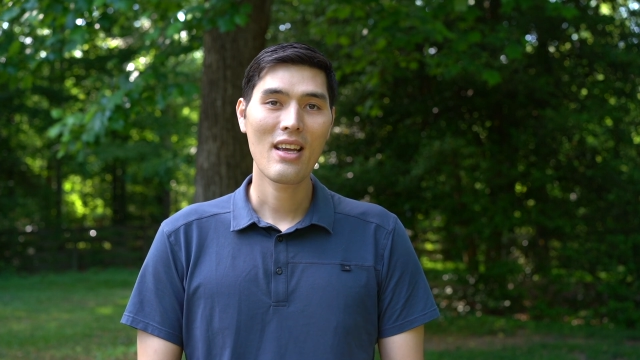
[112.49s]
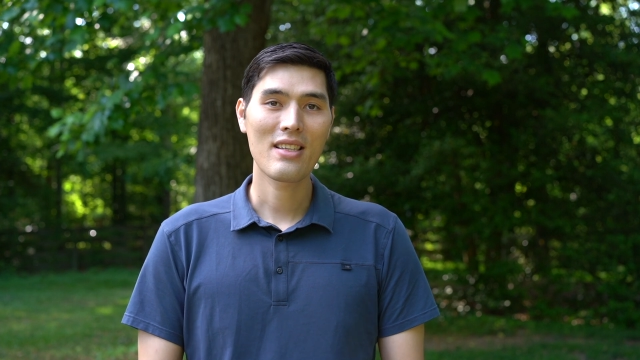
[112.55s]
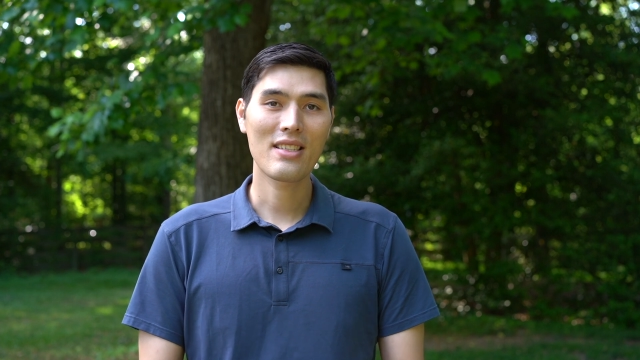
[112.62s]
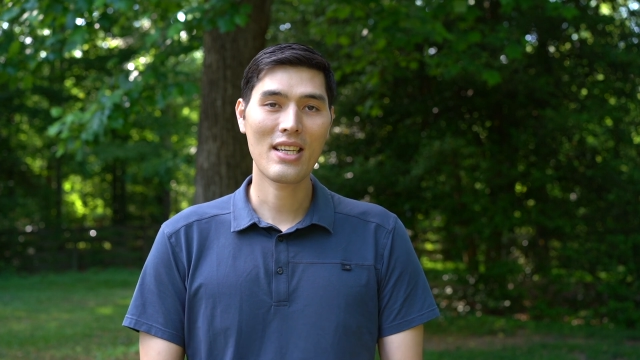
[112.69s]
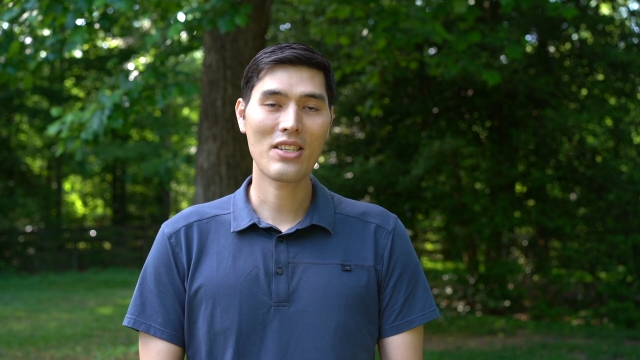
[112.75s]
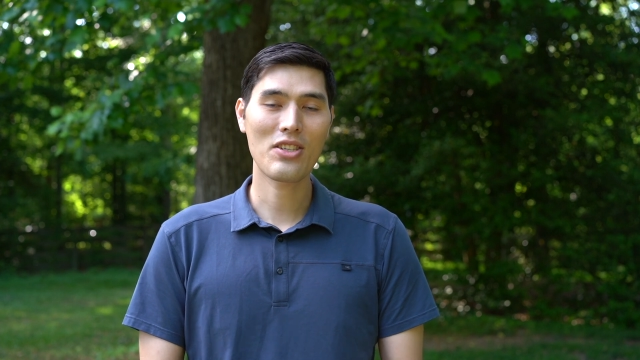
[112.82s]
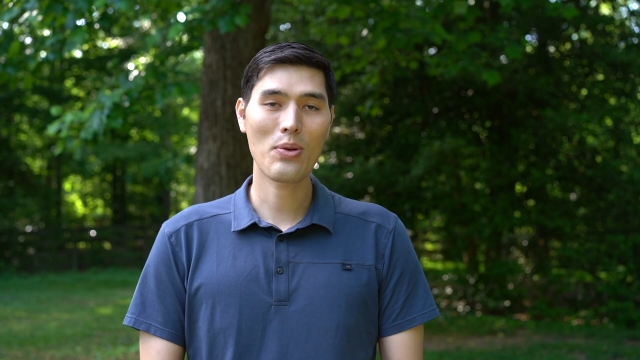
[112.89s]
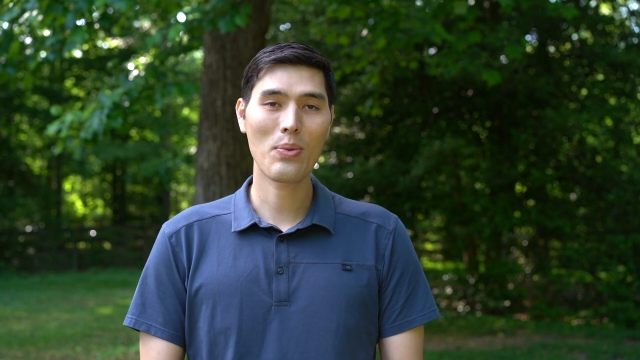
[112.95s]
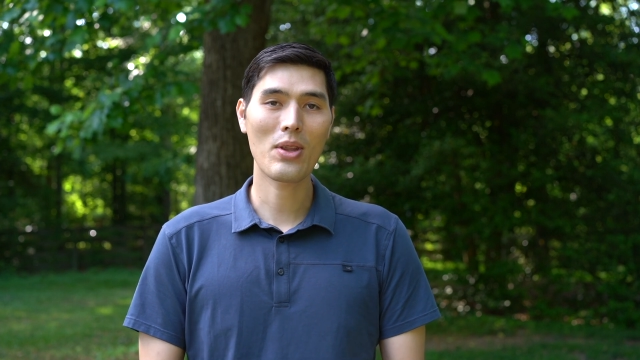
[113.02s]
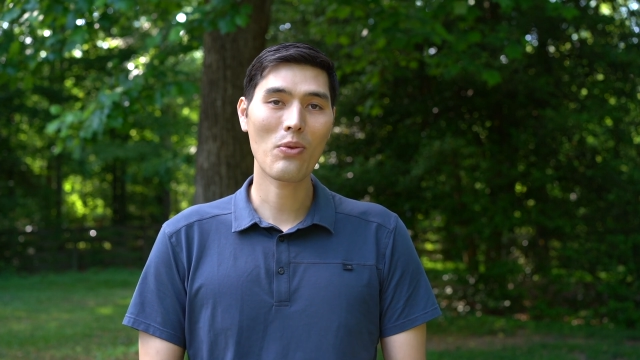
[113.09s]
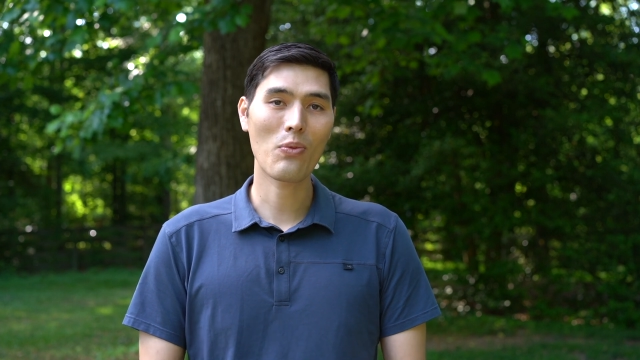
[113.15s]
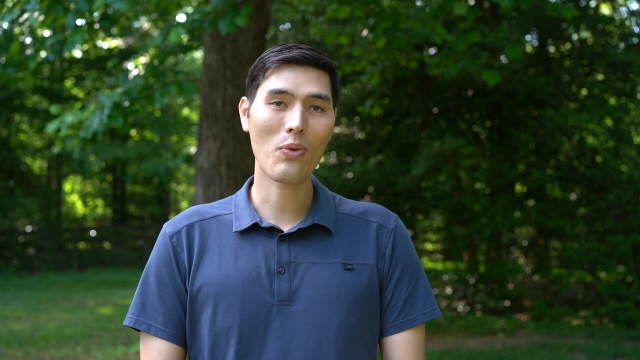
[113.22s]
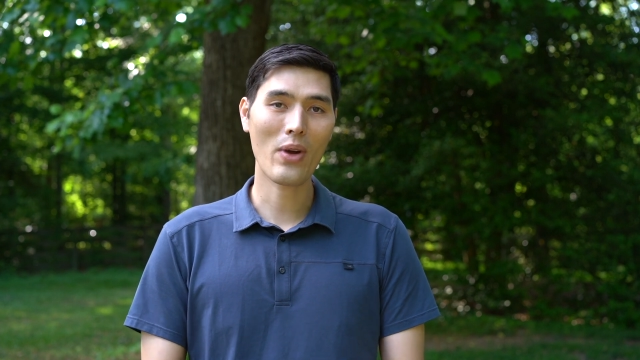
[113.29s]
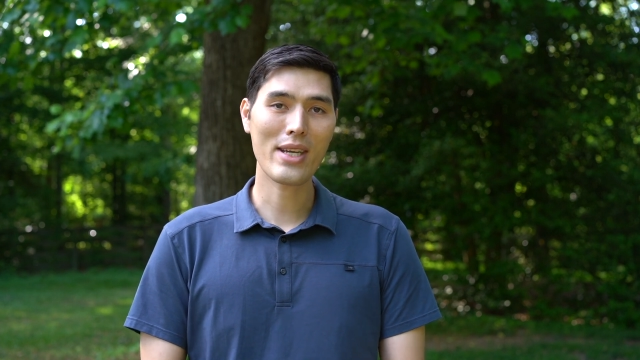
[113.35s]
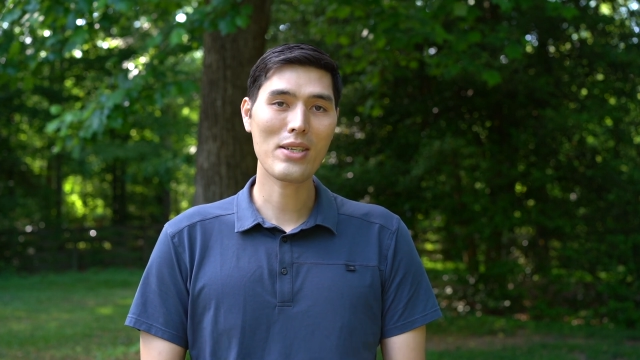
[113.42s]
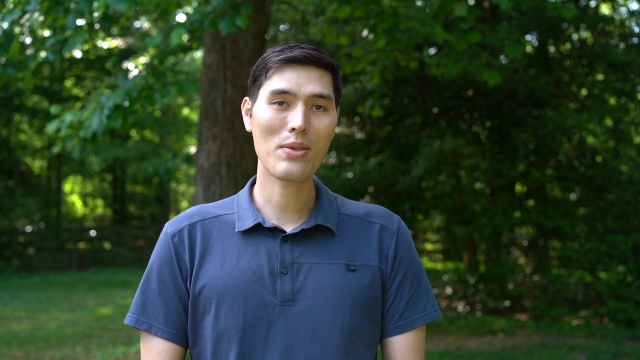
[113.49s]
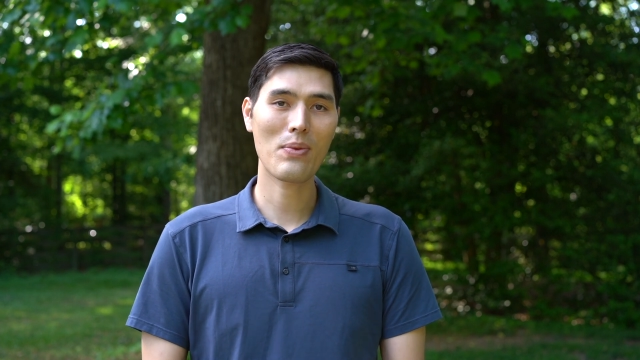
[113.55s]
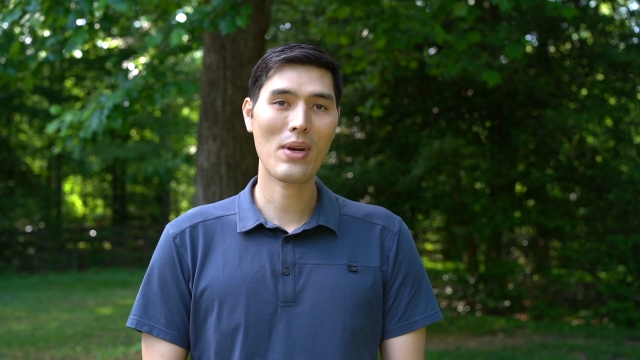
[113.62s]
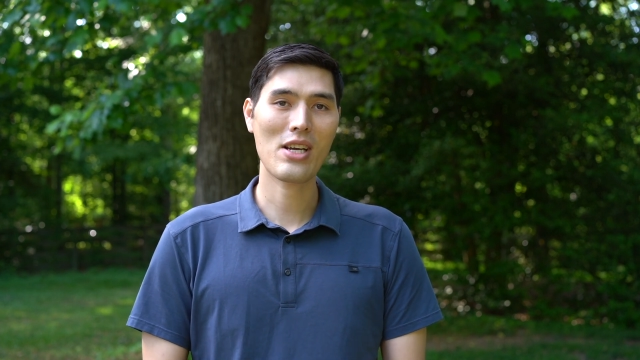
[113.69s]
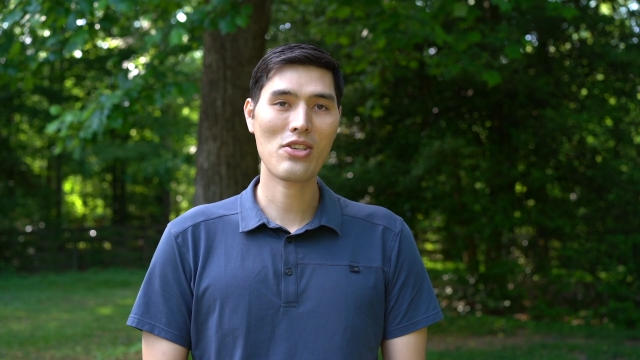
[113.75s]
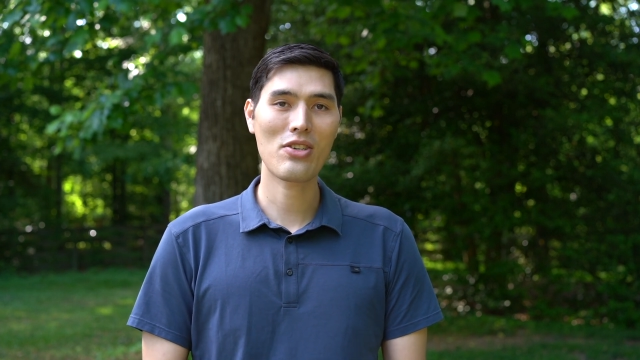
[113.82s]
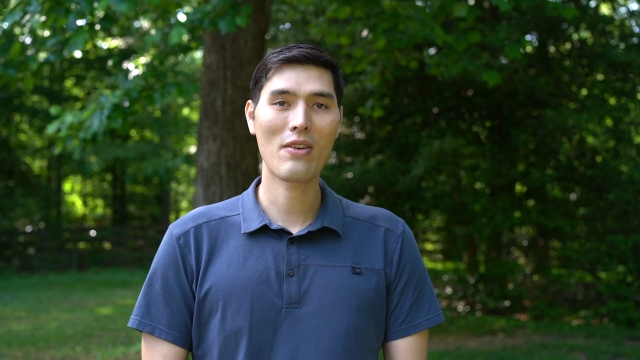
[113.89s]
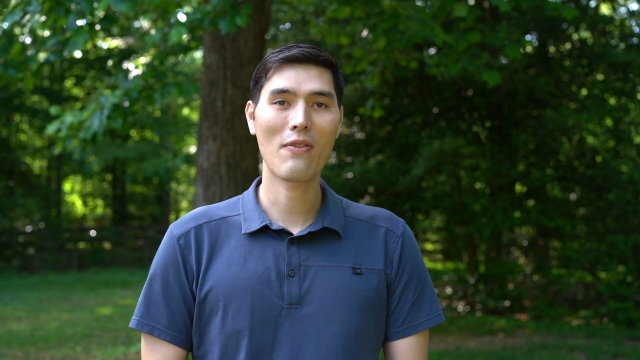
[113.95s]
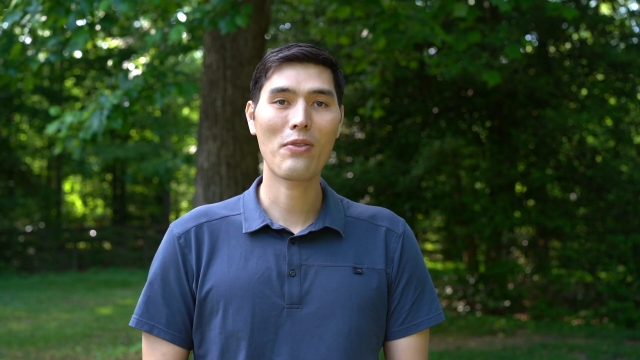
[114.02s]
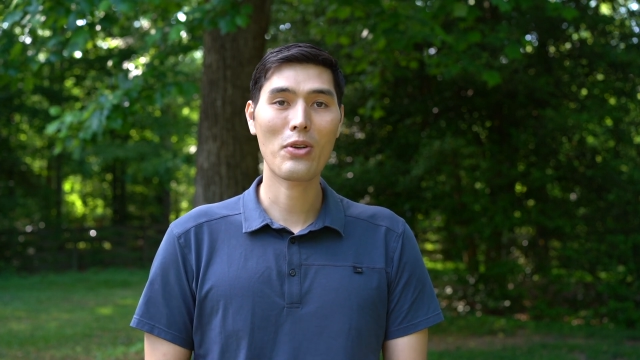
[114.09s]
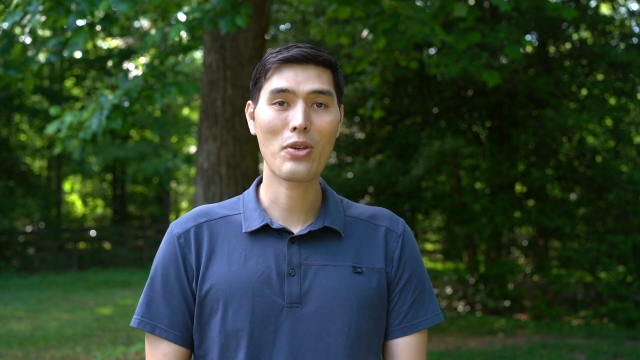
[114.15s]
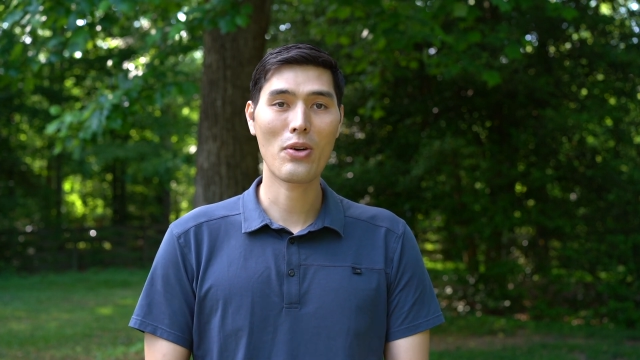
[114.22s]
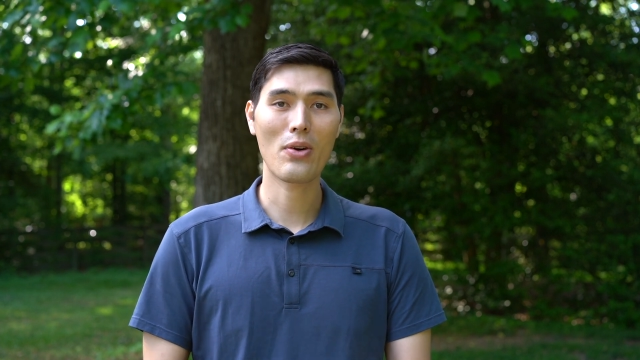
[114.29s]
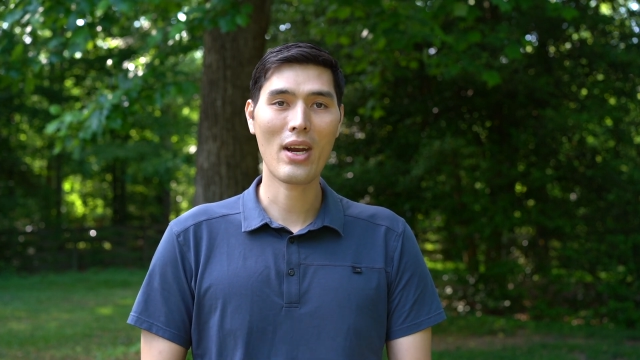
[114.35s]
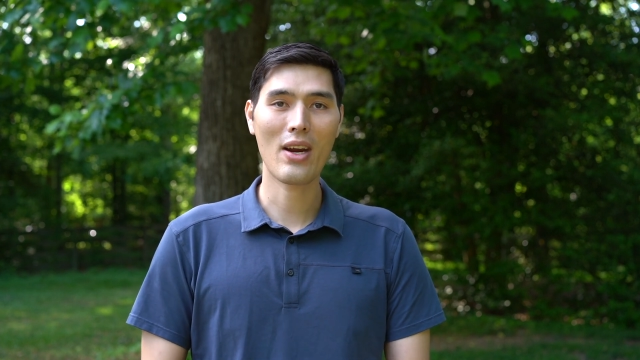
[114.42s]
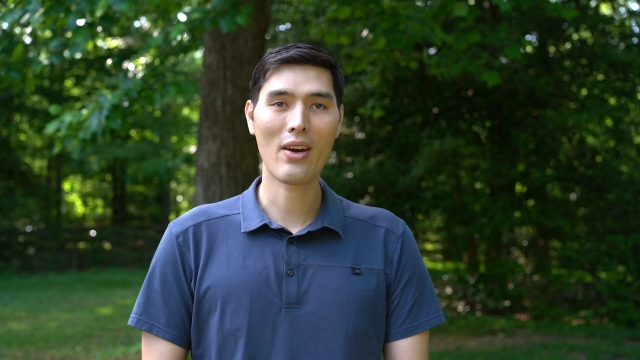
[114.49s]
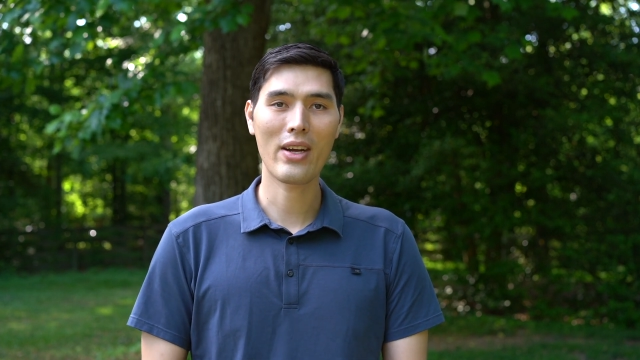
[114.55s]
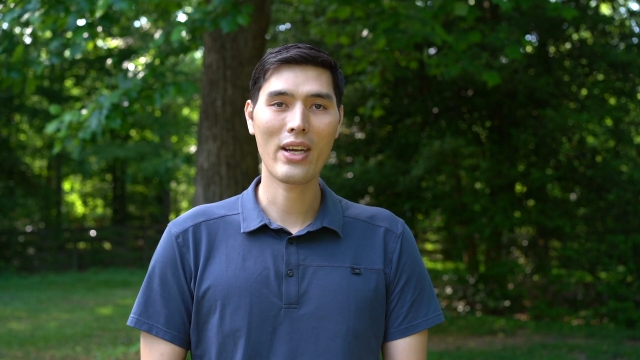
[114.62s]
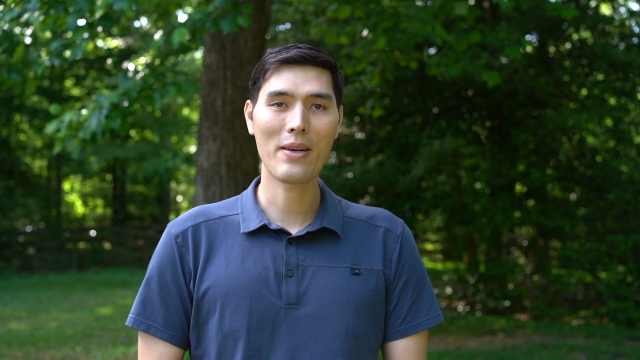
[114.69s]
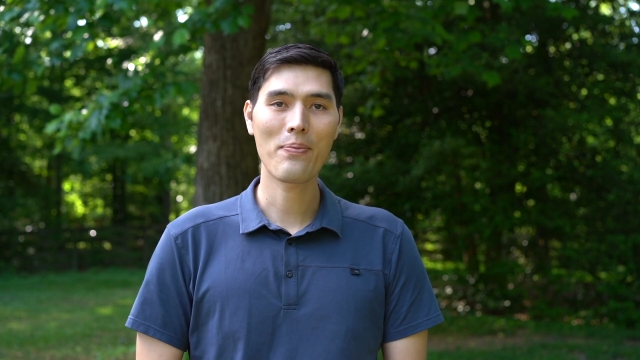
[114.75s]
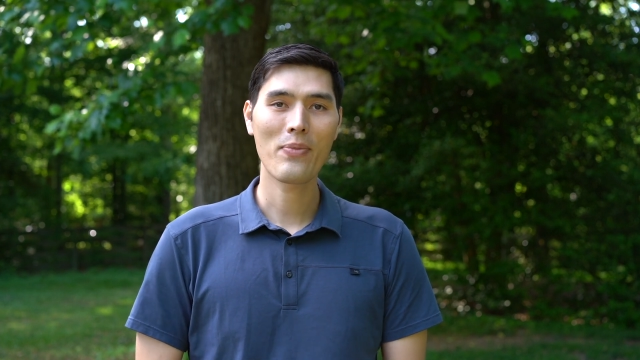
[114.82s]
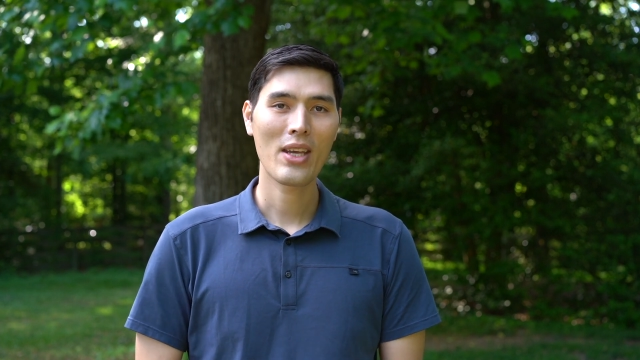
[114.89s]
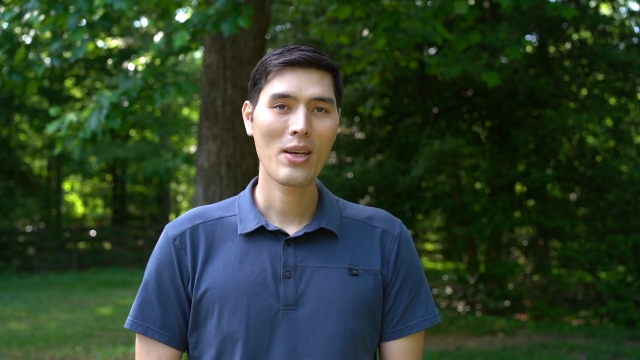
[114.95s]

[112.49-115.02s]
set you in the right direction for your area,